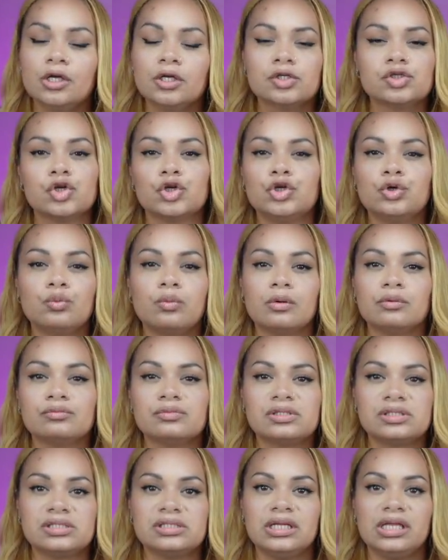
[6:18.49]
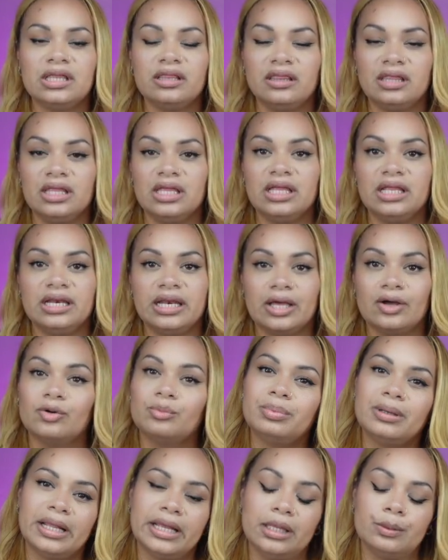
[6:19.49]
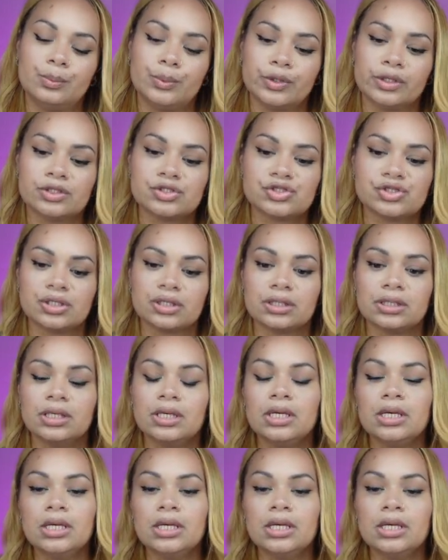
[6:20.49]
so you won't see the nail plate portion.